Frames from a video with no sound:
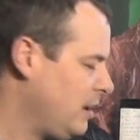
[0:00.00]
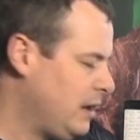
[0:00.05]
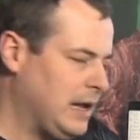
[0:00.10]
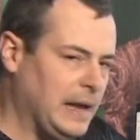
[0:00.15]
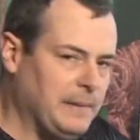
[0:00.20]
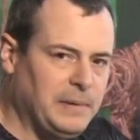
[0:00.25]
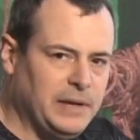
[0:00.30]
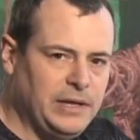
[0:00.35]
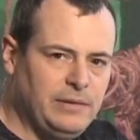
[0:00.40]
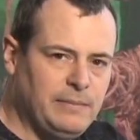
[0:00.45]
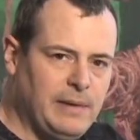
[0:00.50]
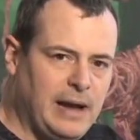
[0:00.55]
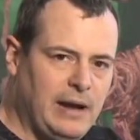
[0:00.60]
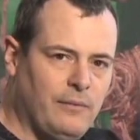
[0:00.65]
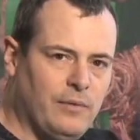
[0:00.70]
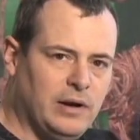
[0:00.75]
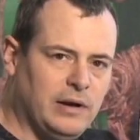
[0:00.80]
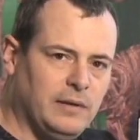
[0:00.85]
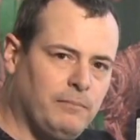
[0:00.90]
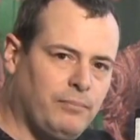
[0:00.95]
But you might
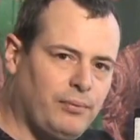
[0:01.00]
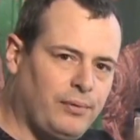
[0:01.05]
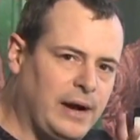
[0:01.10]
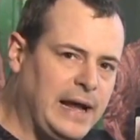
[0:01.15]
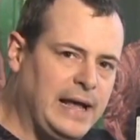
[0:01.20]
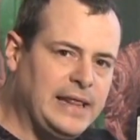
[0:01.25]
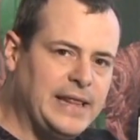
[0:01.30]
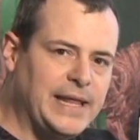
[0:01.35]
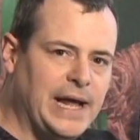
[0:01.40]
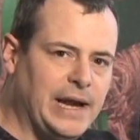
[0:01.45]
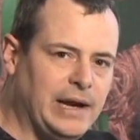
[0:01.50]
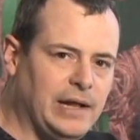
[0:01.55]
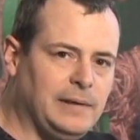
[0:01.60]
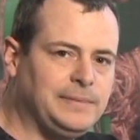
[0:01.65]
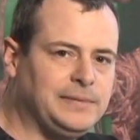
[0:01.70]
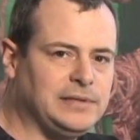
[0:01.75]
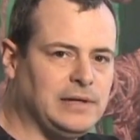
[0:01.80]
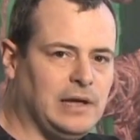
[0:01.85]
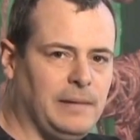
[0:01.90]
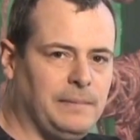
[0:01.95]
want to break that
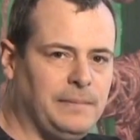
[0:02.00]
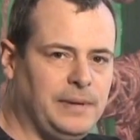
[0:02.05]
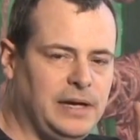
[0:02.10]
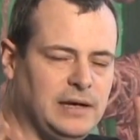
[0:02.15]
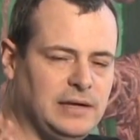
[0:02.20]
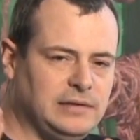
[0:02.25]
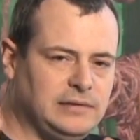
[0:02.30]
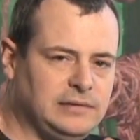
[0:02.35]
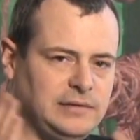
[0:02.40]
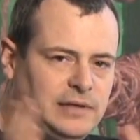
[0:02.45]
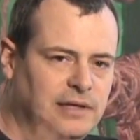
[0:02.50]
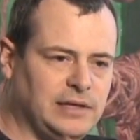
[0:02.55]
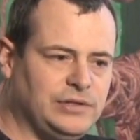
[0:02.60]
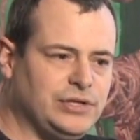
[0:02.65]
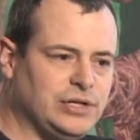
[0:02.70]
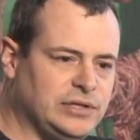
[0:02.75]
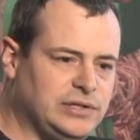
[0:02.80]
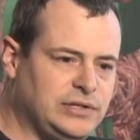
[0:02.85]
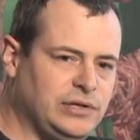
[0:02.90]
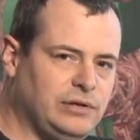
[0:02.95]
up some because it's
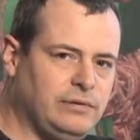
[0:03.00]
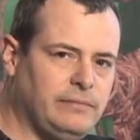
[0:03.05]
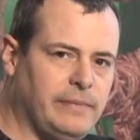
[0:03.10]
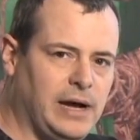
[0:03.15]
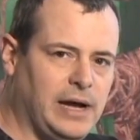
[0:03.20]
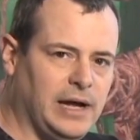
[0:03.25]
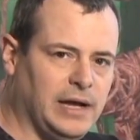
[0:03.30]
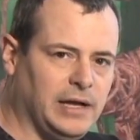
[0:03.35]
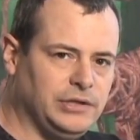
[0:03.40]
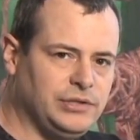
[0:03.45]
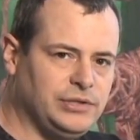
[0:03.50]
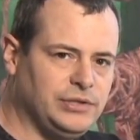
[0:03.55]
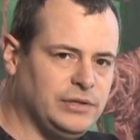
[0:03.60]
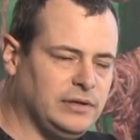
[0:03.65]
just too much.